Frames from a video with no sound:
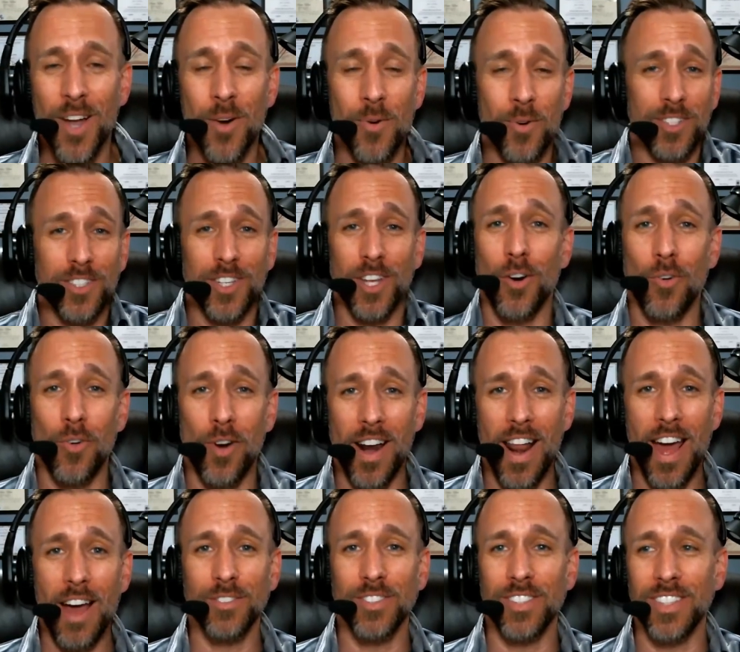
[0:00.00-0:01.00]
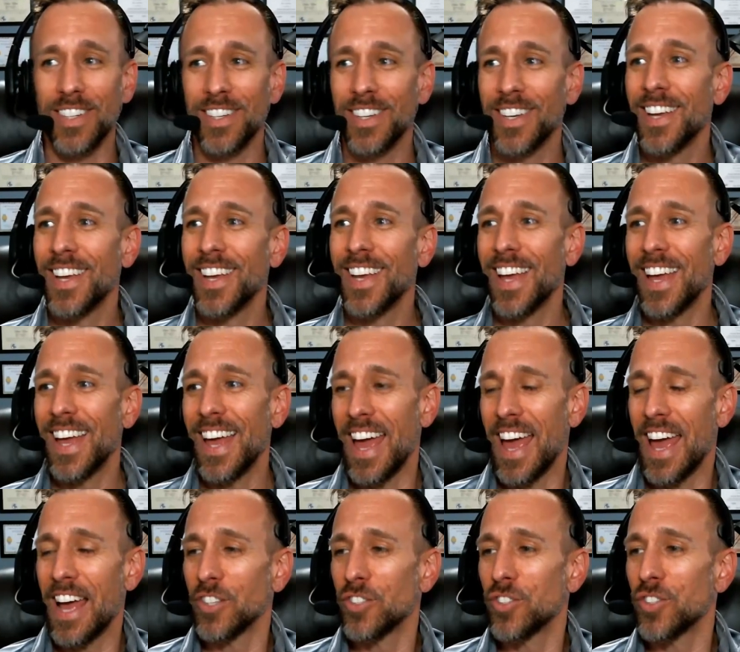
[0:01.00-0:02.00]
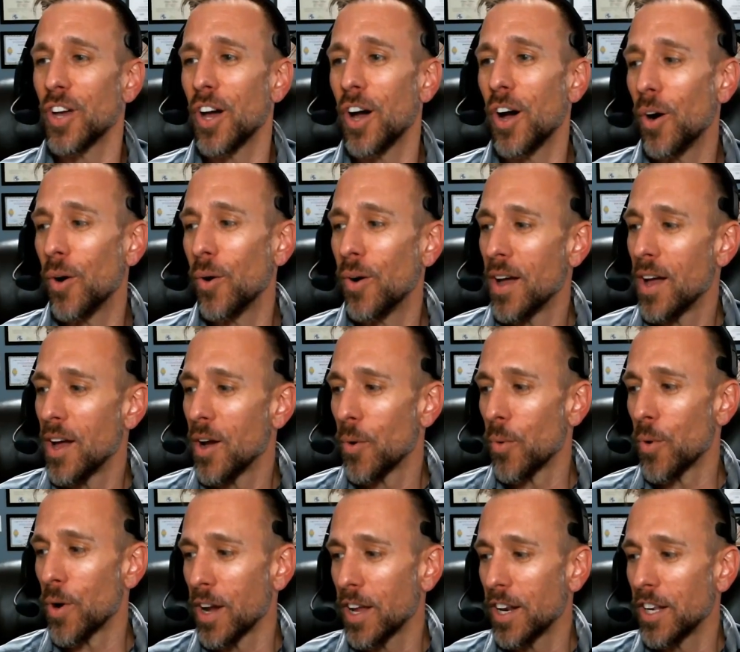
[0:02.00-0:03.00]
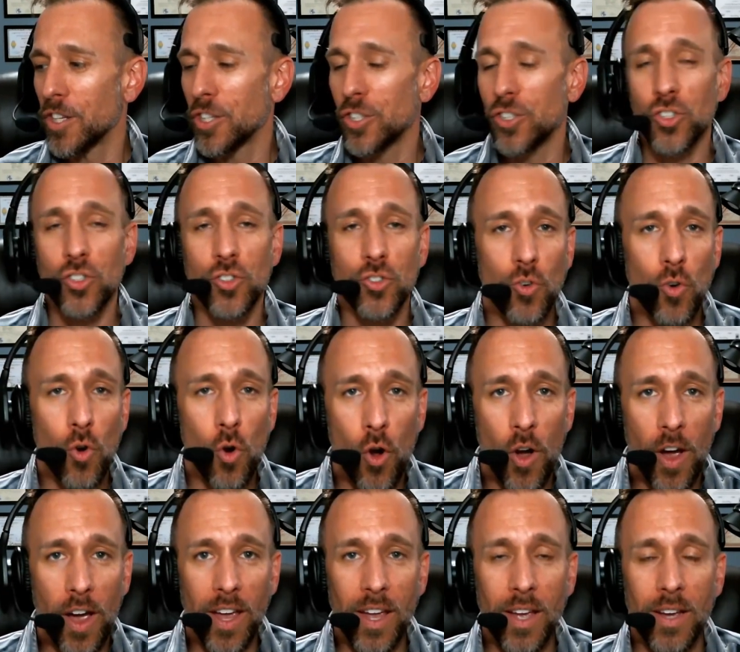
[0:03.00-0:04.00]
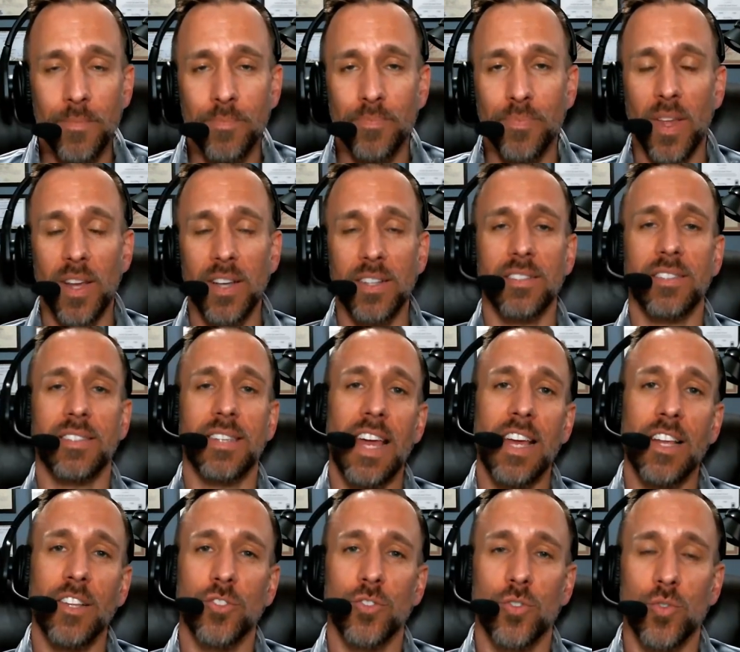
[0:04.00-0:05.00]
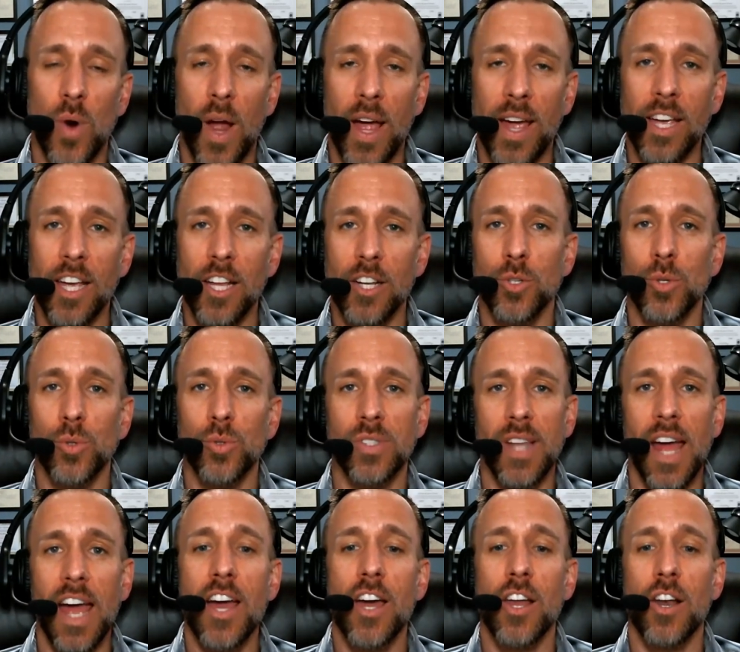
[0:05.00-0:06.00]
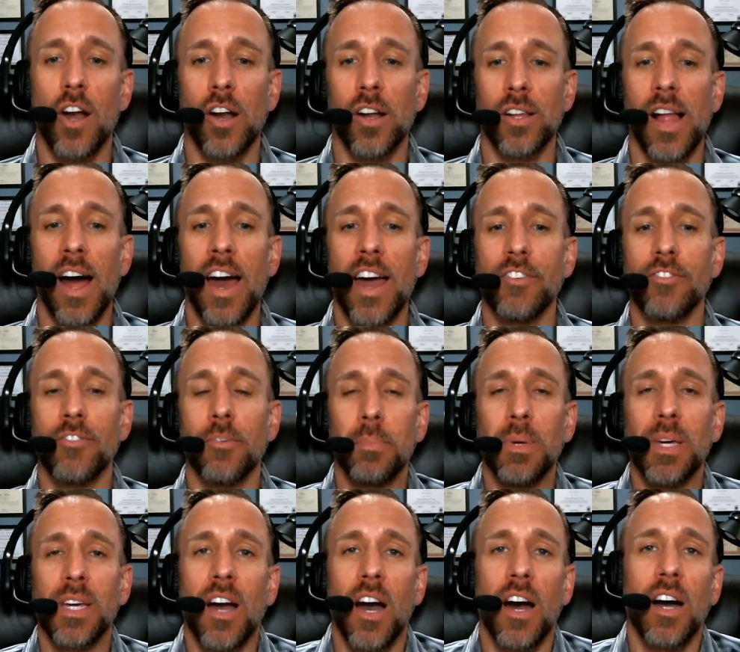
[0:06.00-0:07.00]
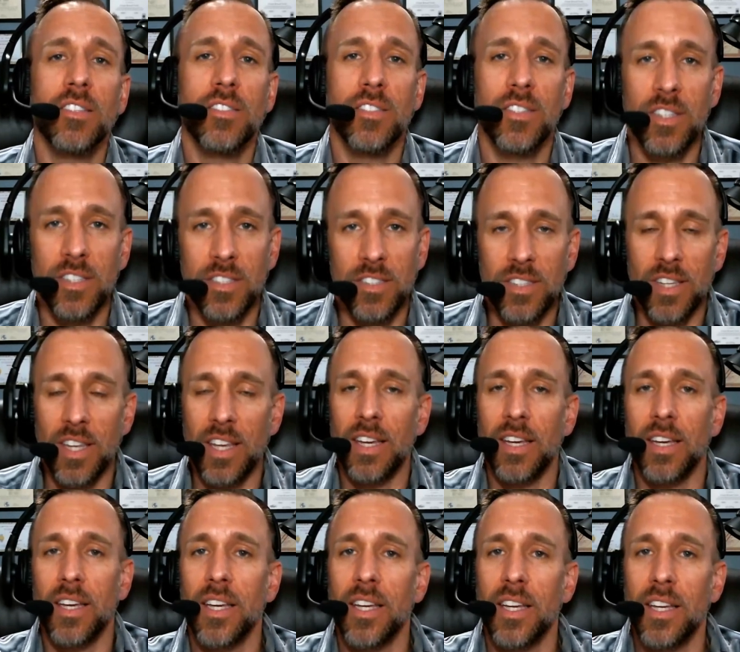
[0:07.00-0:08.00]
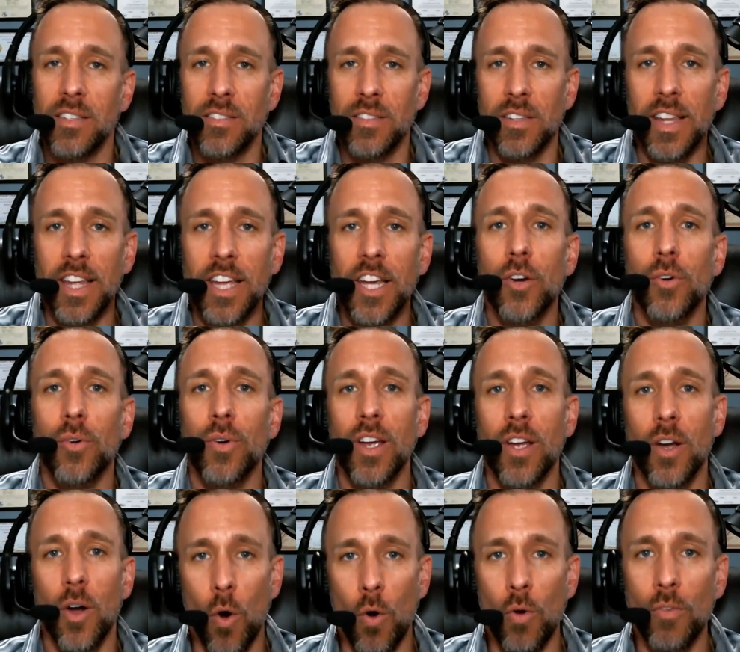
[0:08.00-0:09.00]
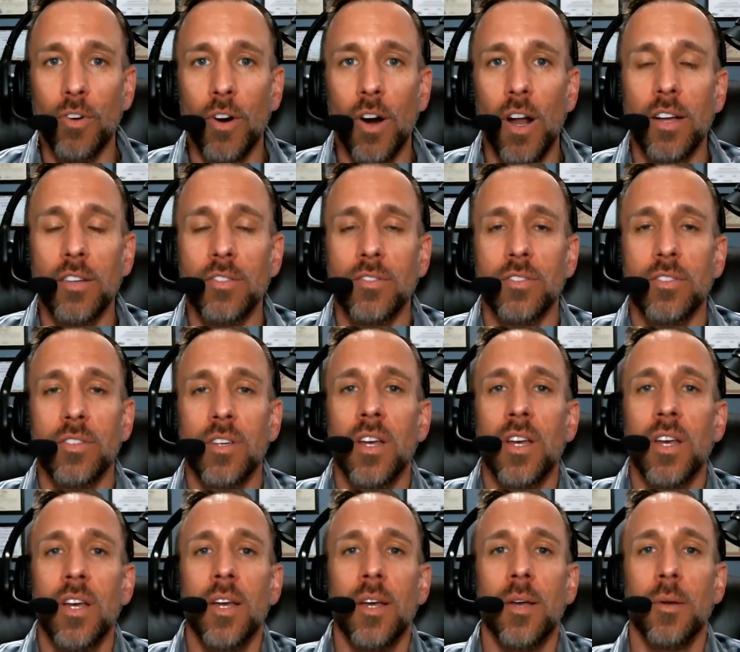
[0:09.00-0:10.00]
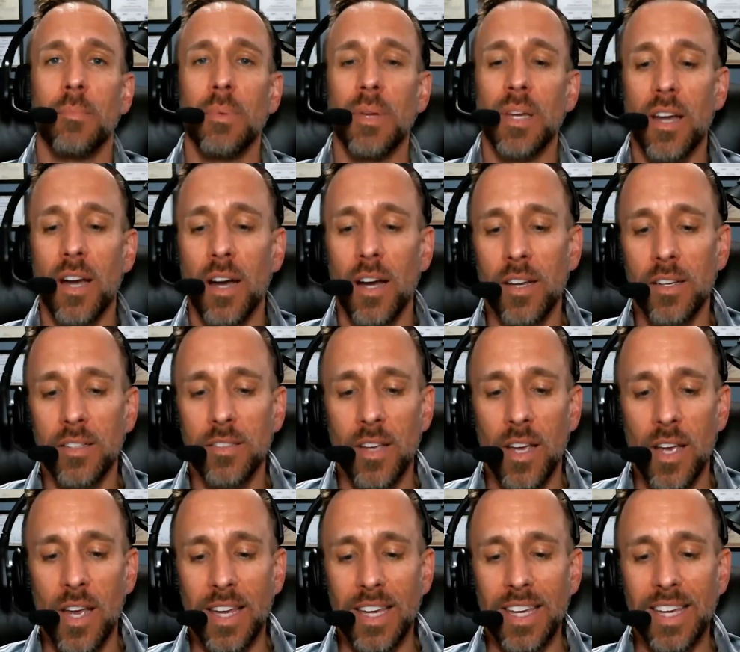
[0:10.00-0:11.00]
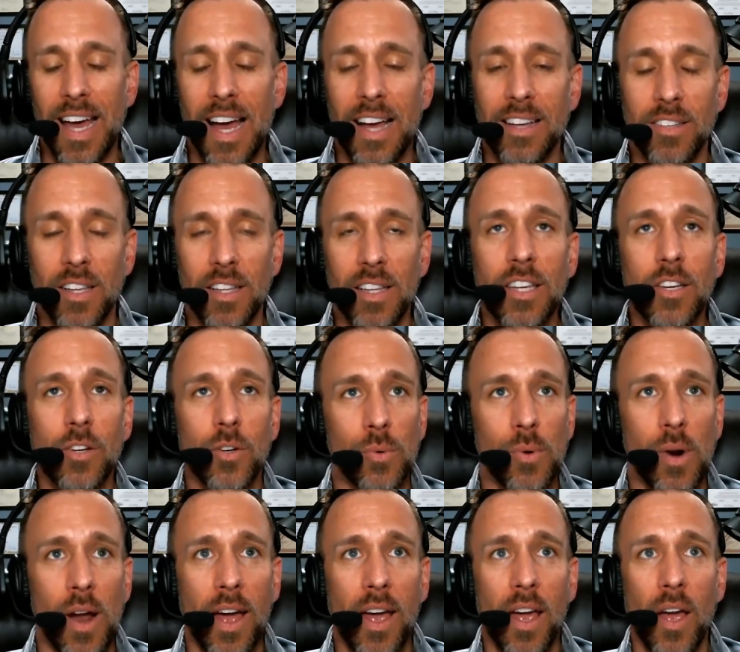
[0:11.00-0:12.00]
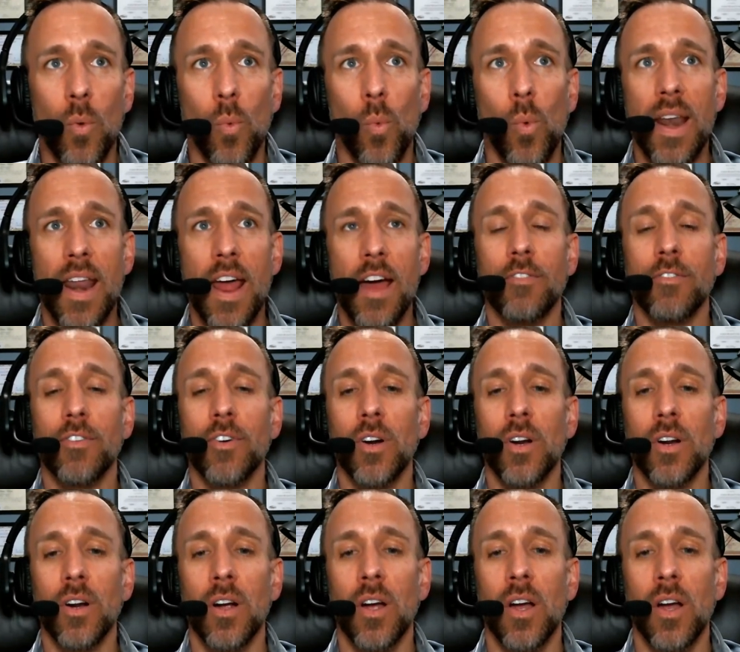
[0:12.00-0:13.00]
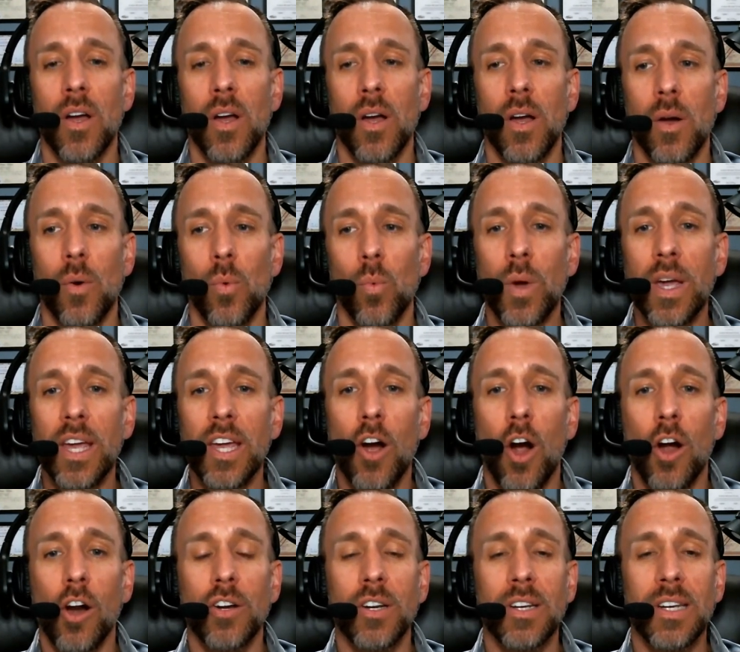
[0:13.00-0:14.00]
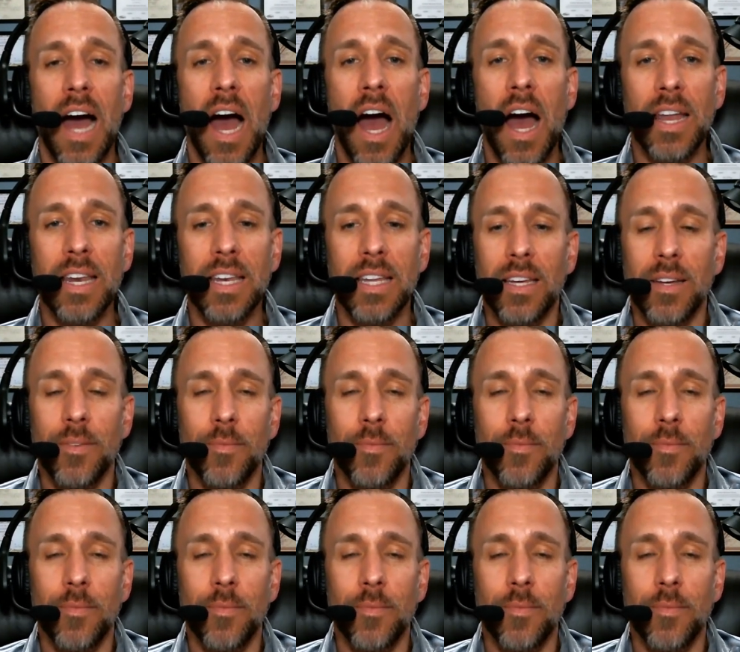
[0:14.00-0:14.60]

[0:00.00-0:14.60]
We're just going to renounce it. And so we're going to destroy Satan's right to stay in our life because this thing is lingering over us, because he has a legal right whenever we are not